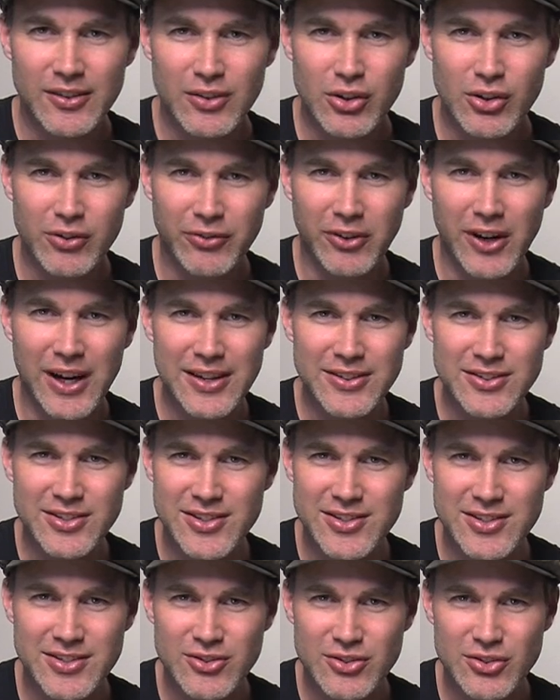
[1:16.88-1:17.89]
you'll find
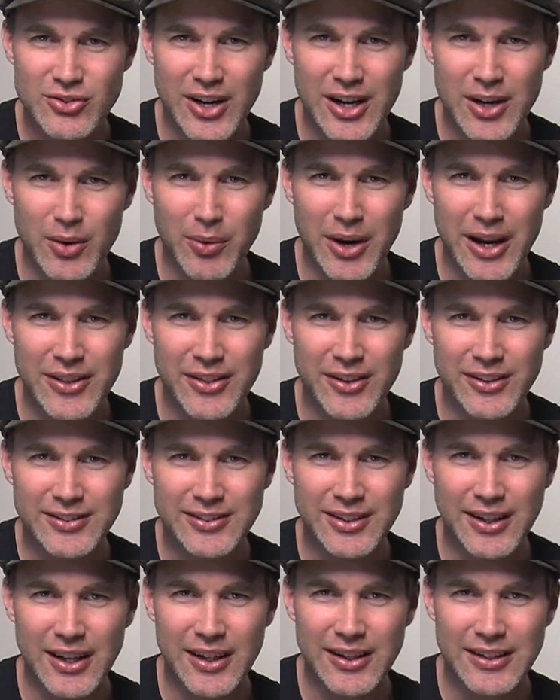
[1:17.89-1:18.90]
just straight away
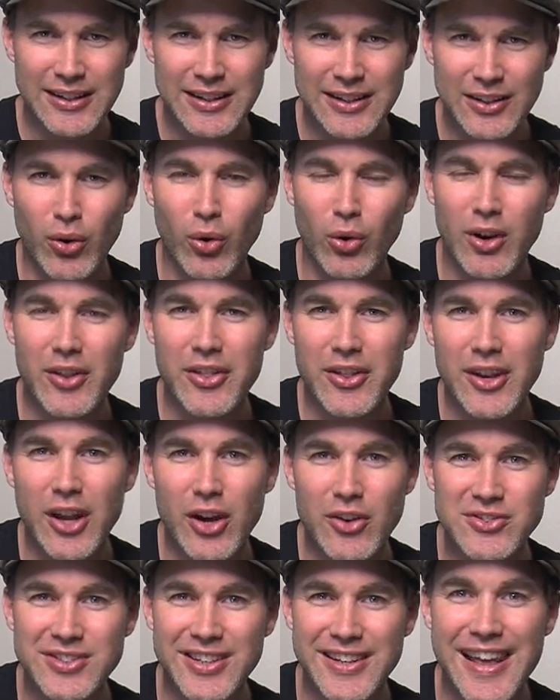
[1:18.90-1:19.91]
that all of the
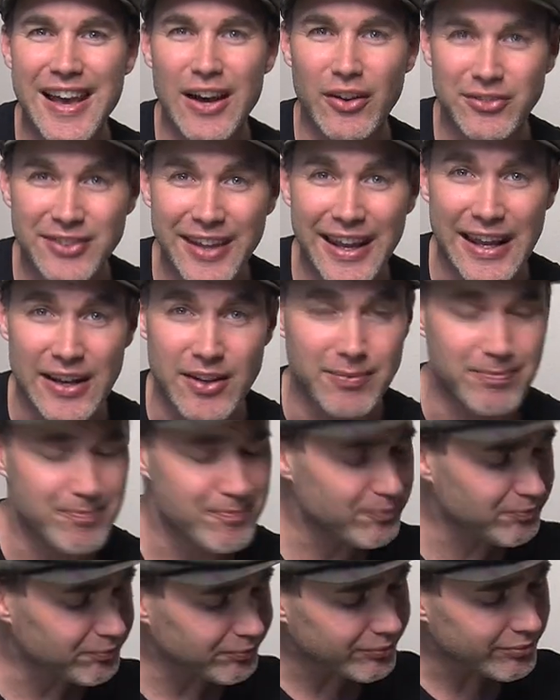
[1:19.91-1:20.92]
notes are now dead.
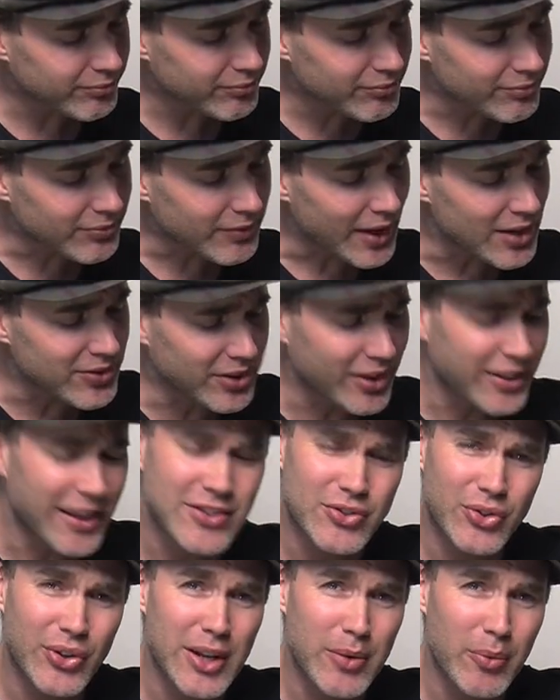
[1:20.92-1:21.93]
So
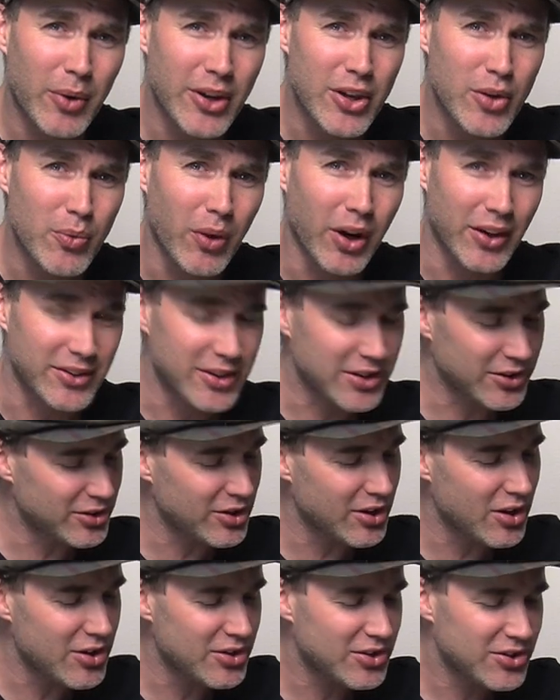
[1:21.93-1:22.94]
that's really what you want. You're
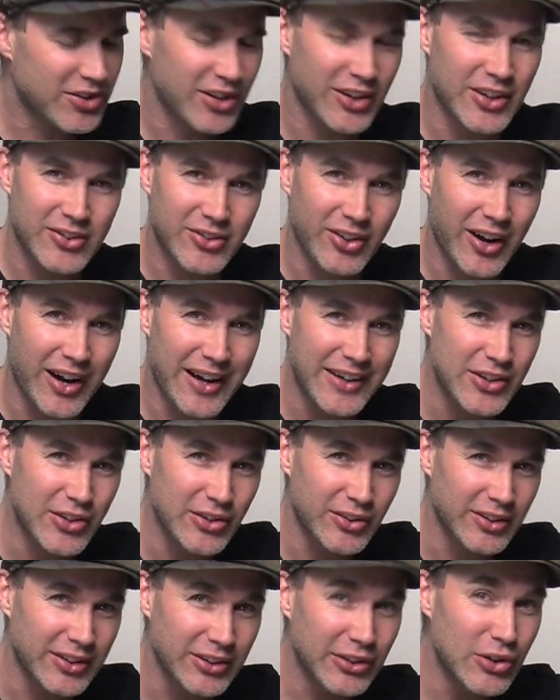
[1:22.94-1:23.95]
just going to tie
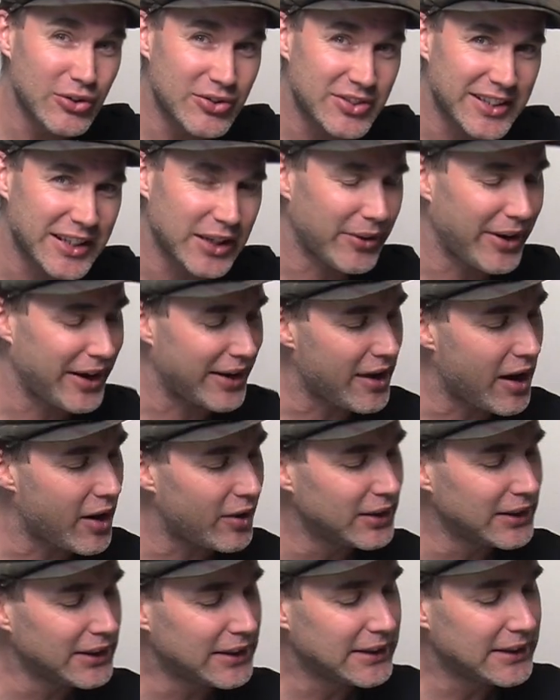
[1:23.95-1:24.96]
it loosely around.
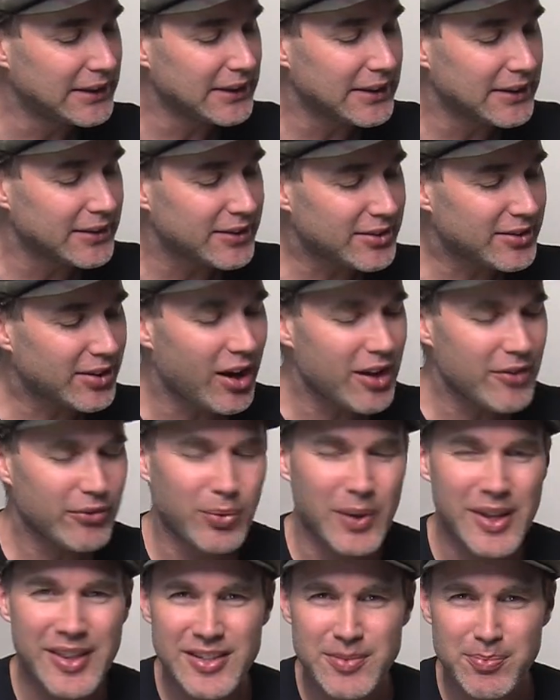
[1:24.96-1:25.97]
Now, the
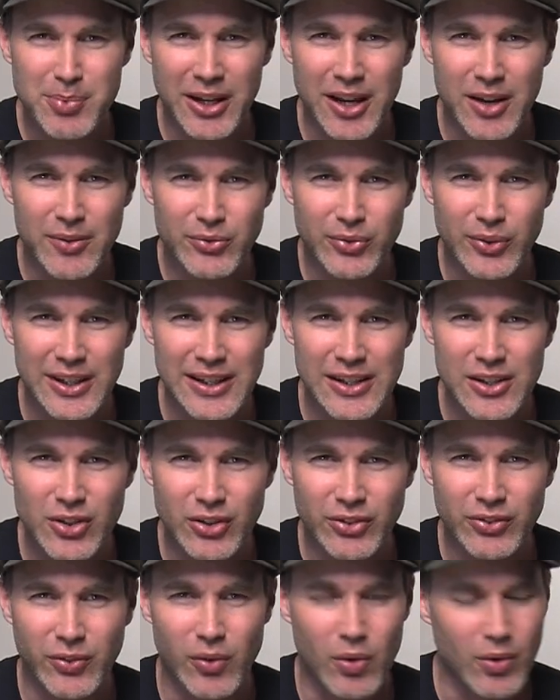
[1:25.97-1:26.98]
times where this becomes really
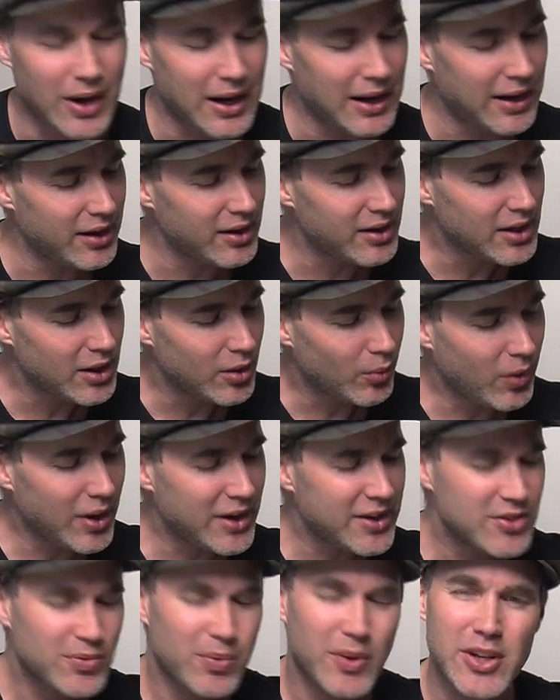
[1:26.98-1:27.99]
useful,
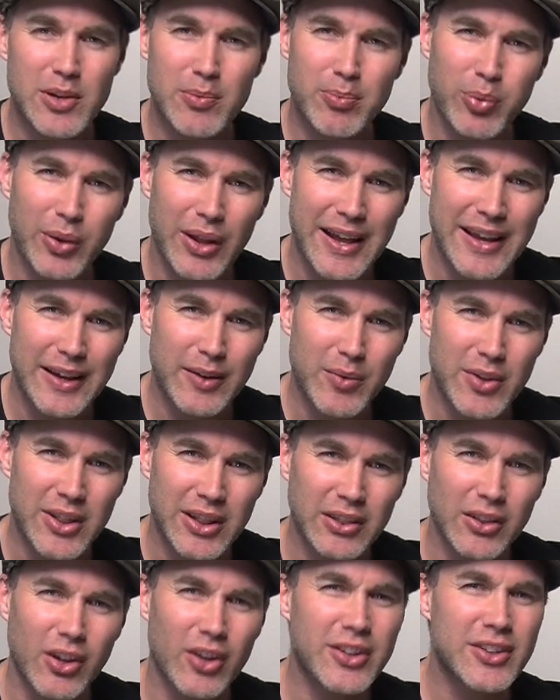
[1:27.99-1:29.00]
one is when you're playing with
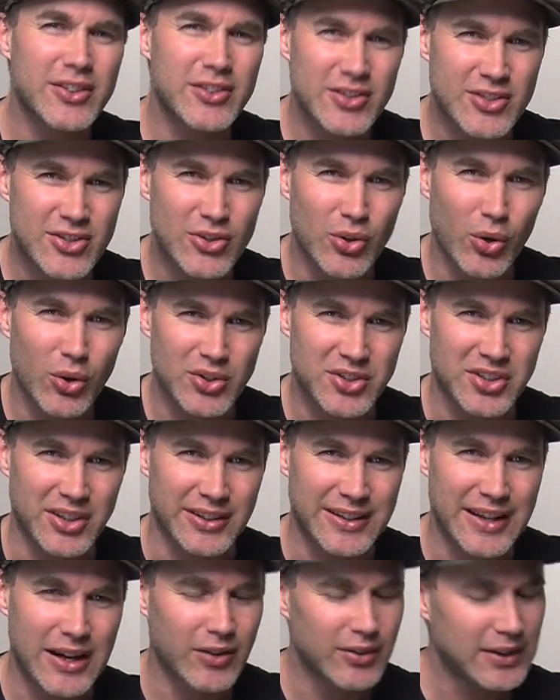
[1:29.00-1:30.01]
a lot of
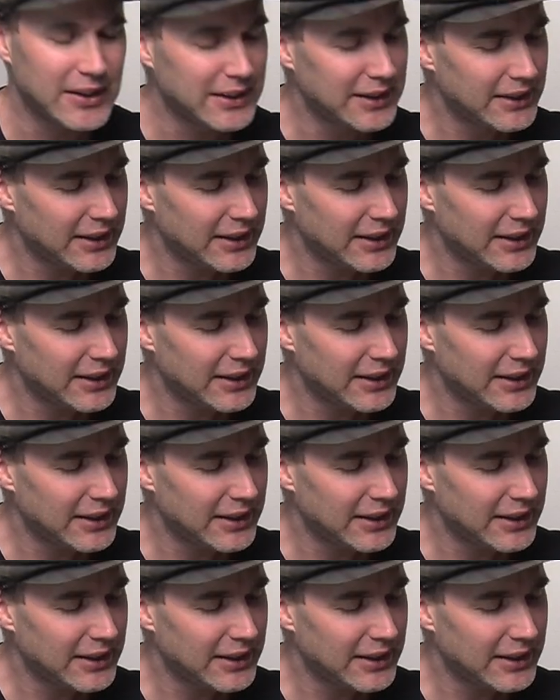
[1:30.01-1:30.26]
distortion. Now,